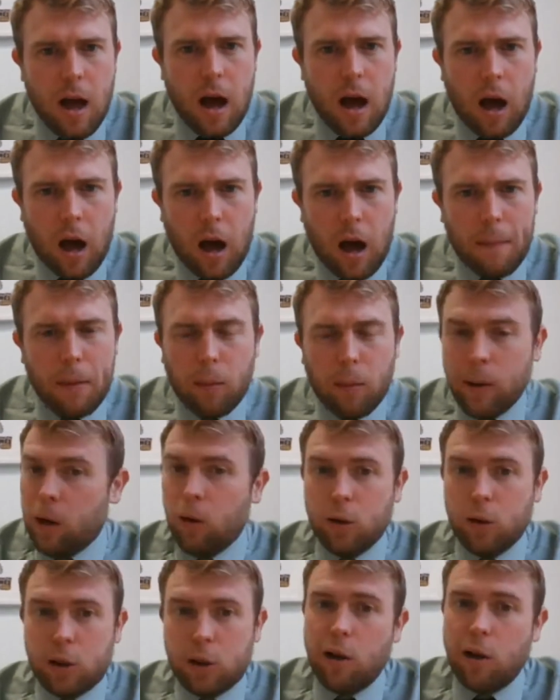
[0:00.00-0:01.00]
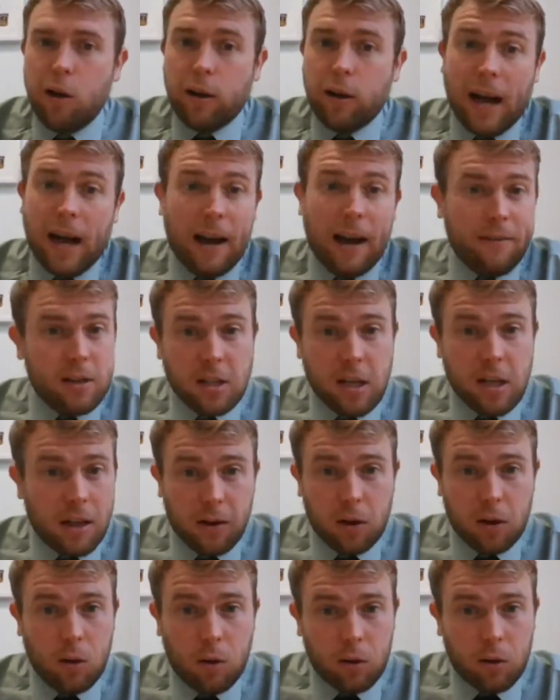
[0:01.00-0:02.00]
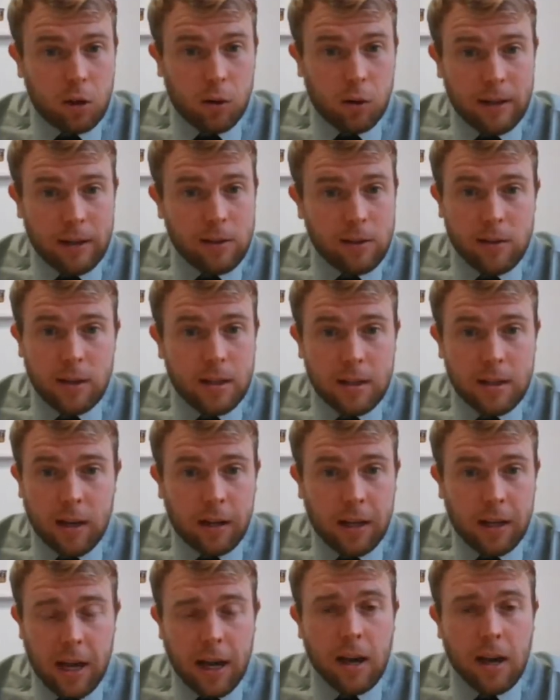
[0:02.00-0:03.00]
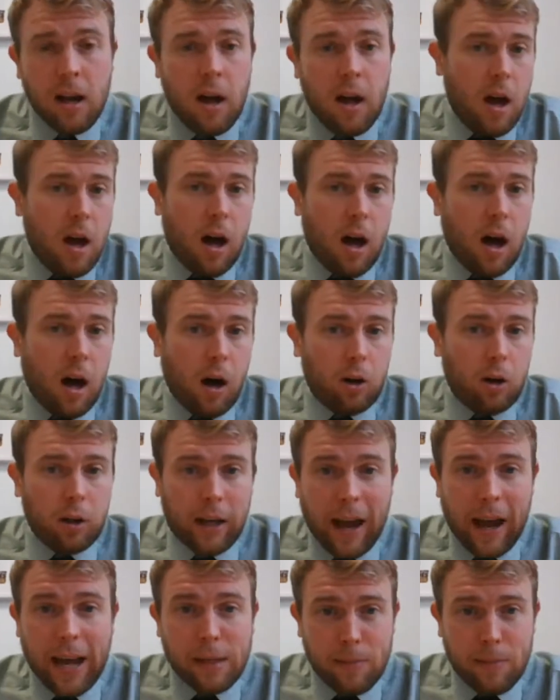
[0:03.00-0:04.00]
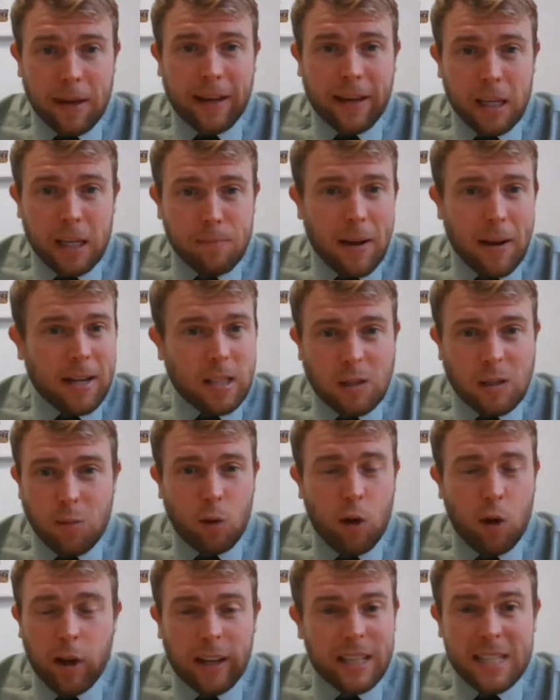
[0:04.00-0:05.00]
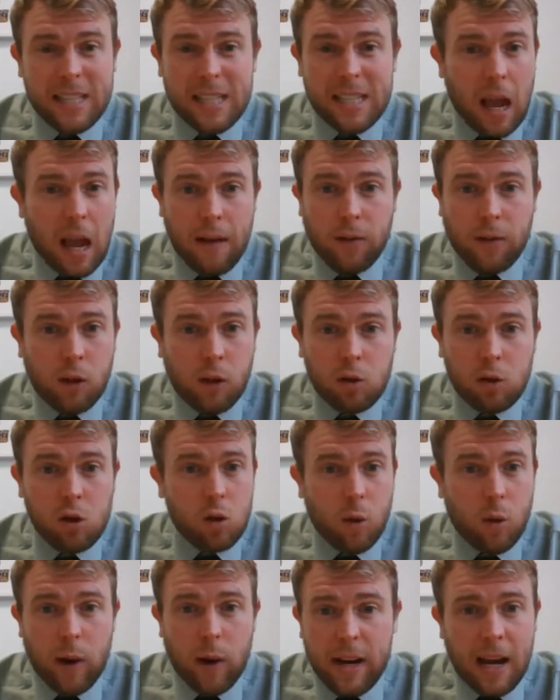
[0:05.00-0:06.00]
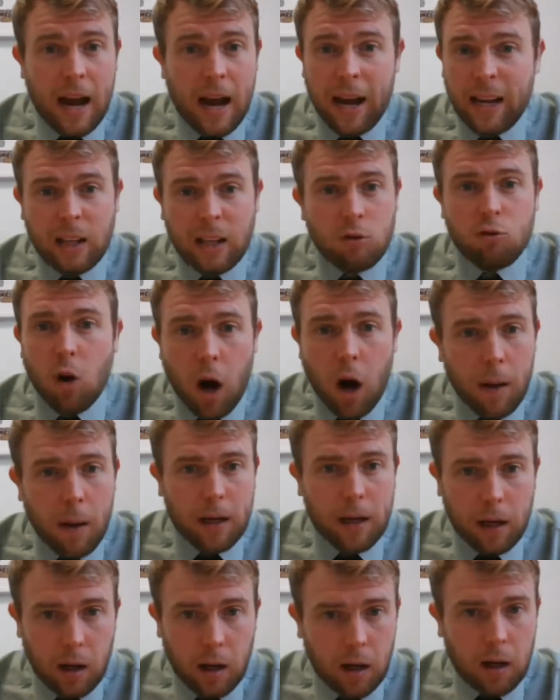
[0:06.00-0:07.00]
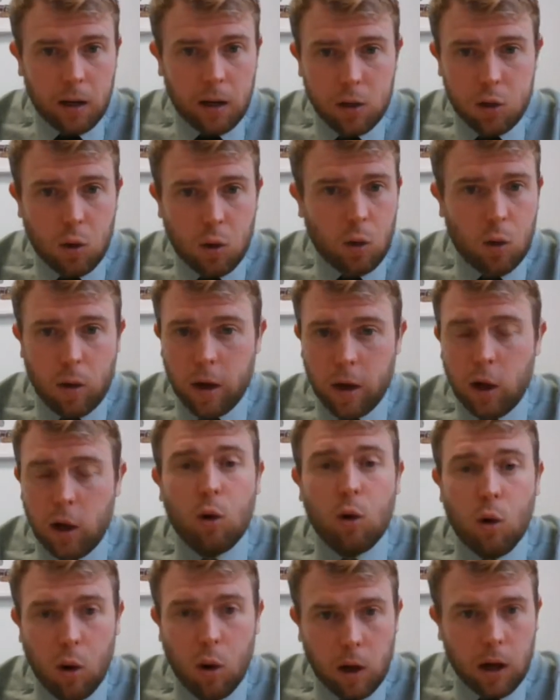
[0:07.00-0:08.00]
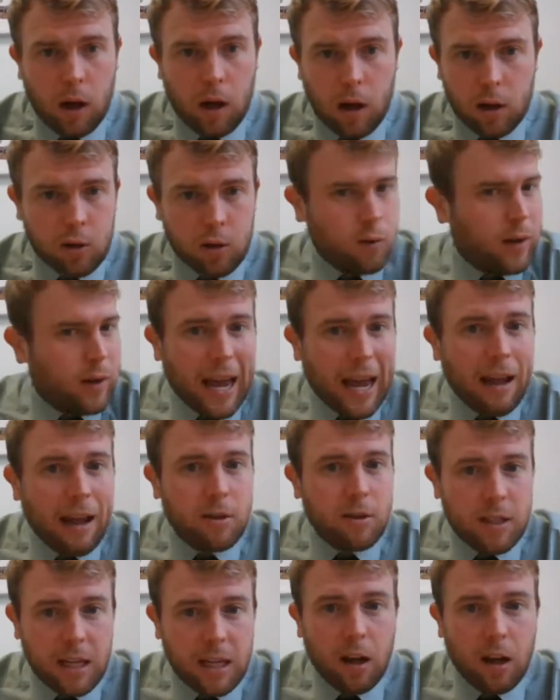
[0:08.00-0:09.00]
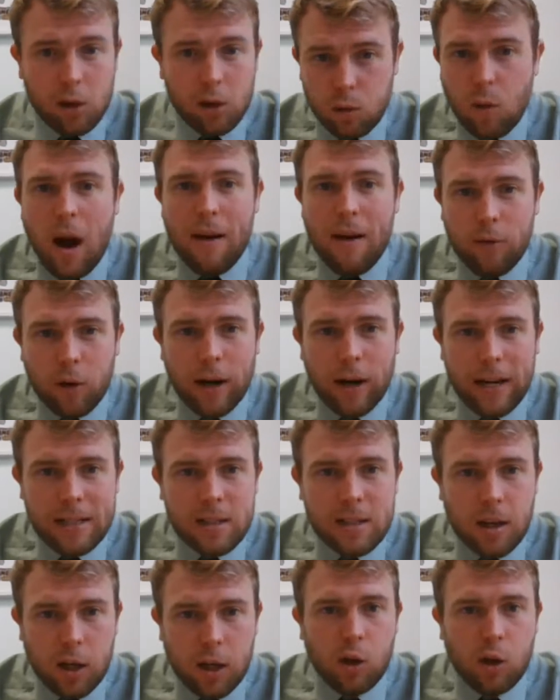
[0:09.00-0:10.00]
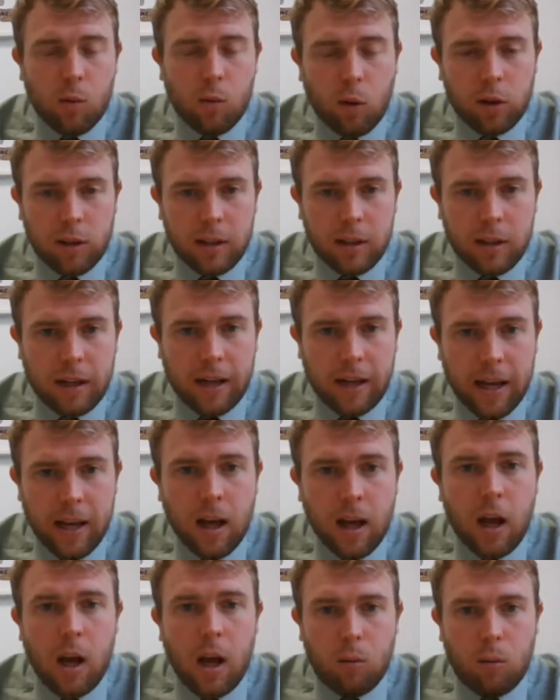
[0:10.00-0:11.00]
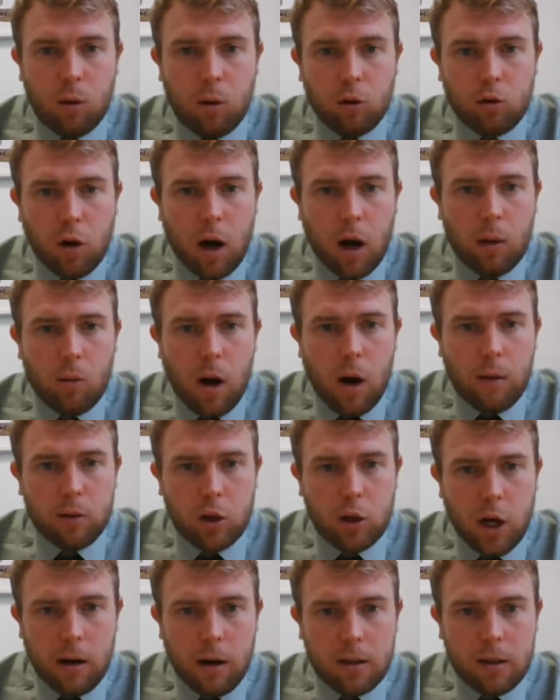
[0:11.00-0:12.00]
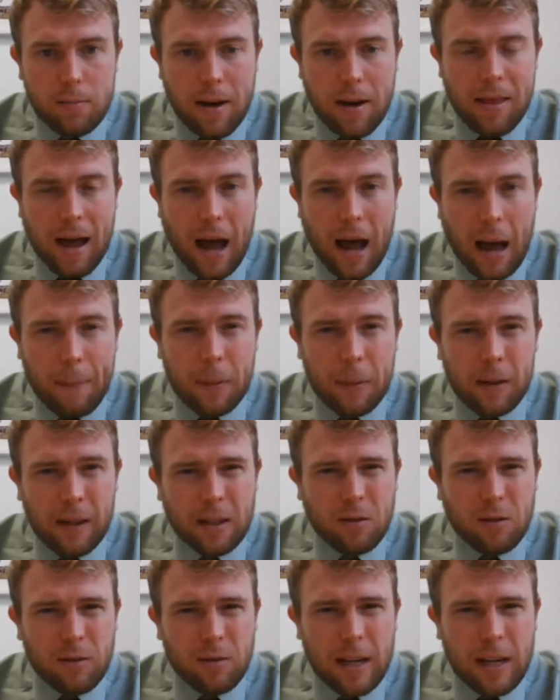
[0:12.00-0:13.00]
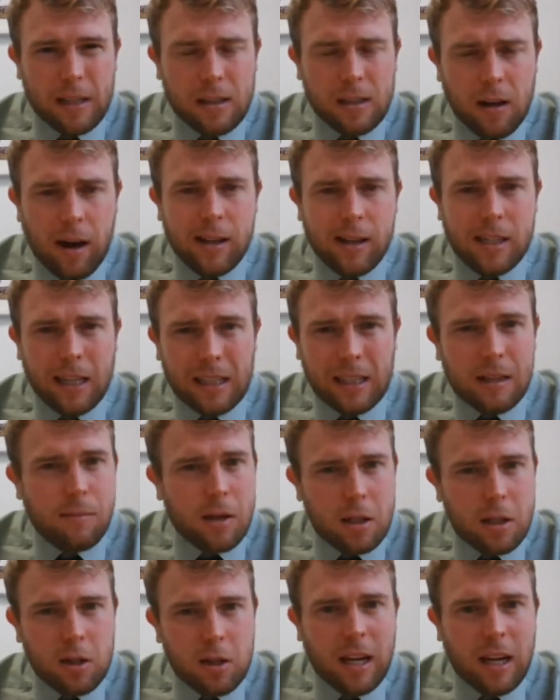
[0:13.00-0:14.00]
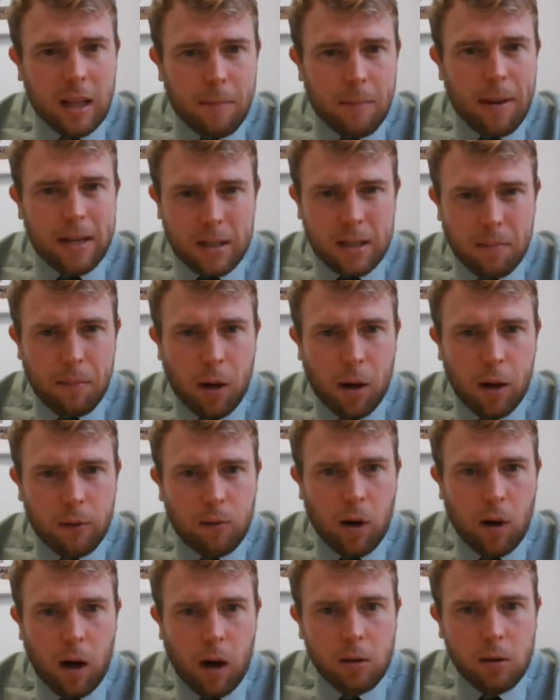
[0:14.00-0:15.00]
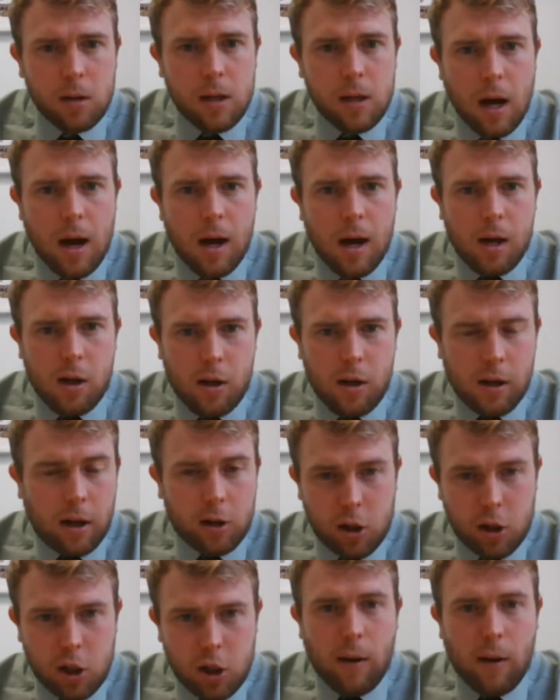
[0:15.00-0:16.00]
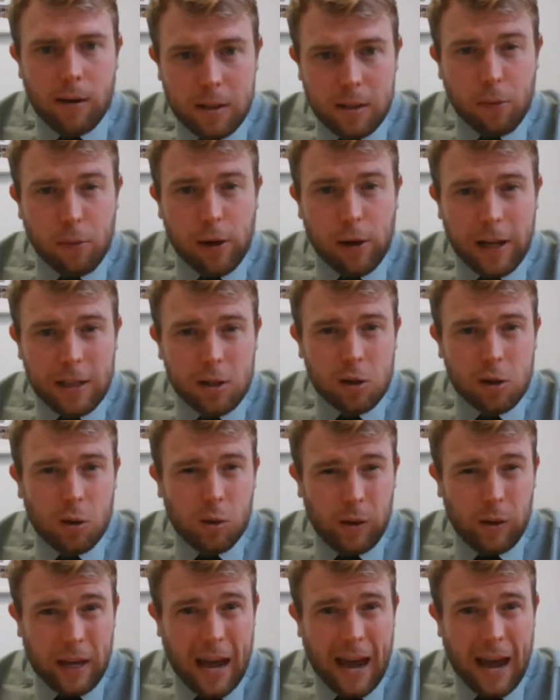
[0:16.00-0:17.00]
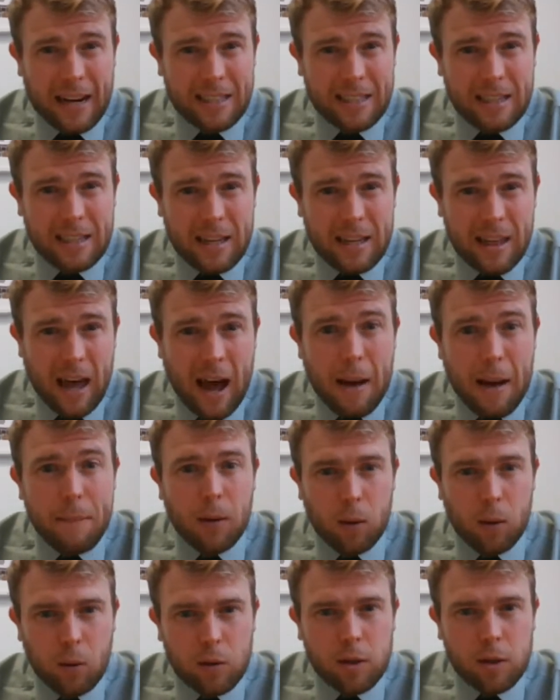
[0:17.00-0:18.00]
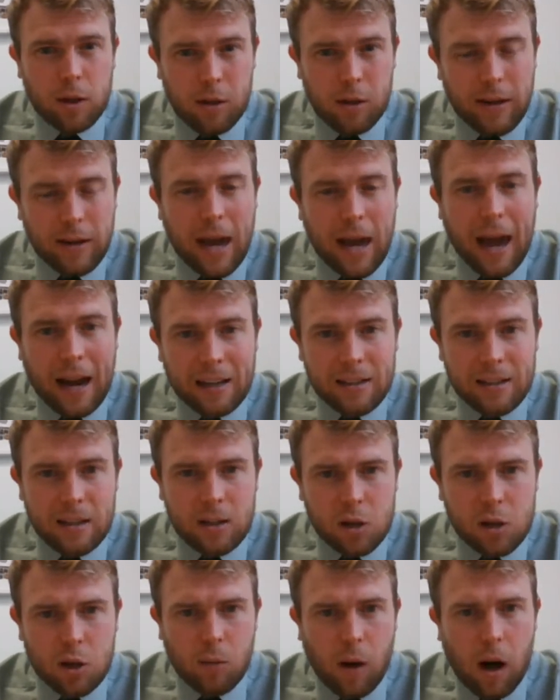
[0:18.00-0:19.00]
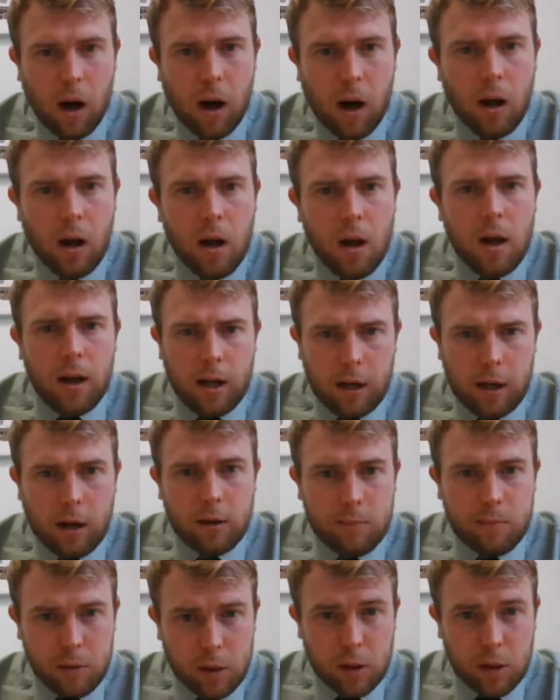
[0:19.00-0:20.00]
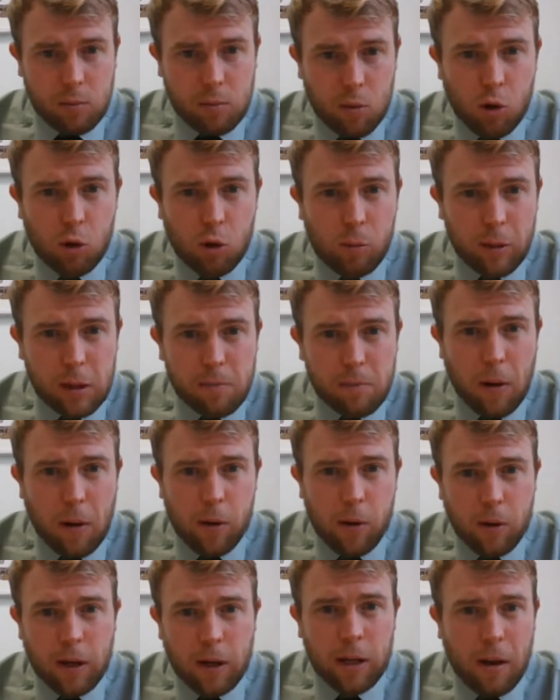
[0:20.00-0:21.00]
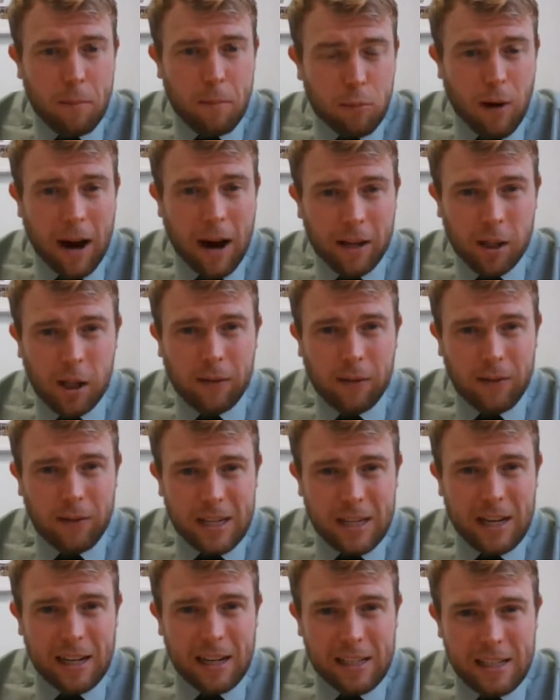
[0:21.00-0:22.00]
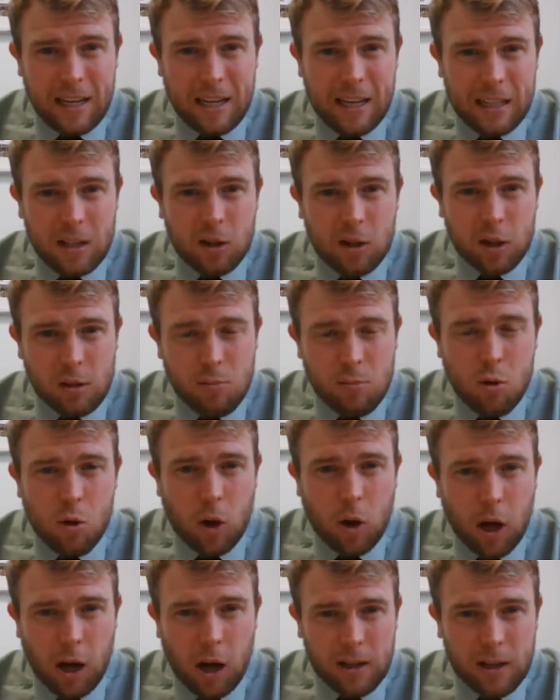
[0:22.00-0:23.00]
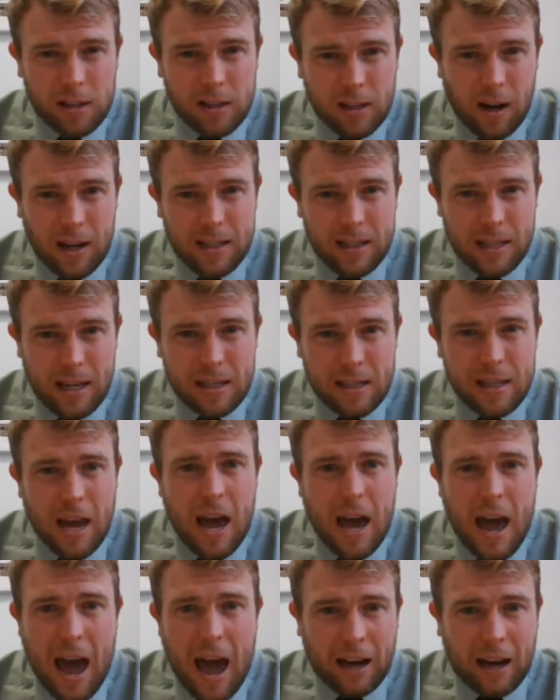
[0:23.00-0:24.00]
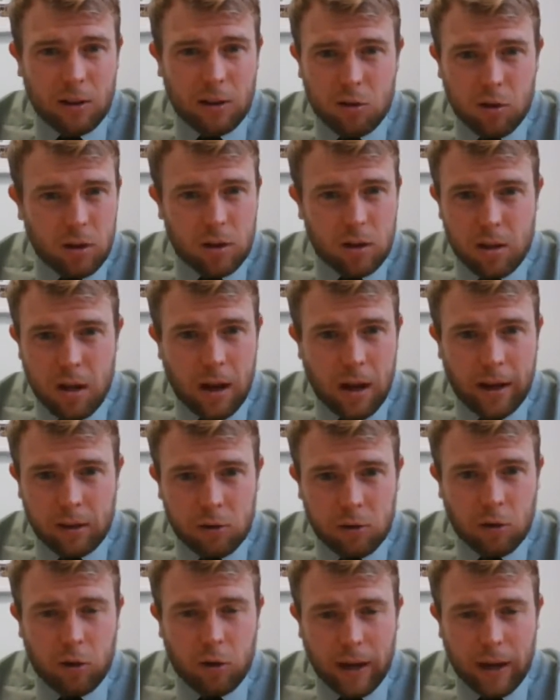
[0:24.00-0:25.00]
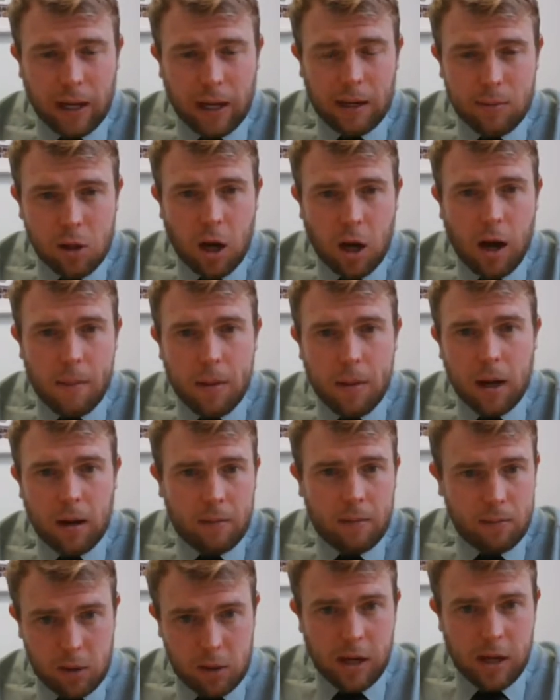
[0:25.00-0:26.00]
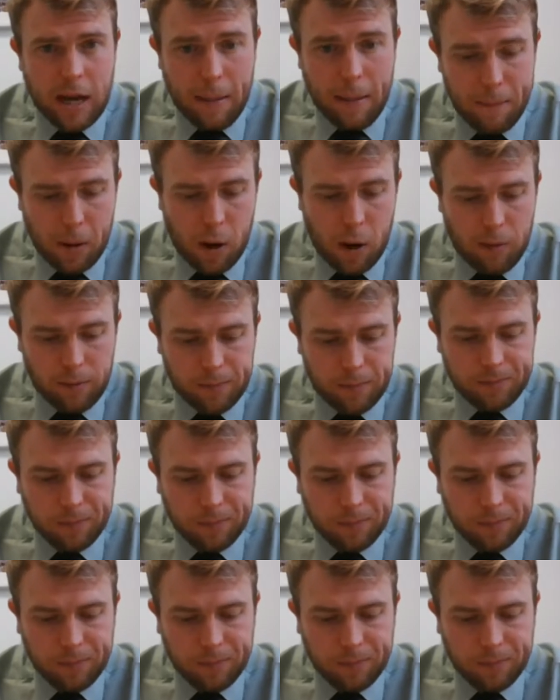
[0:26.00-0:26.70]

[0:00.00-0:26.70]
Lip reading: But we'll also look at, if there's another course you're interested in studying, on a case-by-case basis, we'll look and see if you can join a drama class or a law class or an accountancy class or whatever it is that you want to study. We'll try and work with Cherwell to make that happen. And that's really exciting because it means you can get the best of both worlds. Cherwell is a brilliant school, you get access to that, but also you get access to our, small, bespoke, brand new facilities, small class sizes, extracurricular time, so you get both.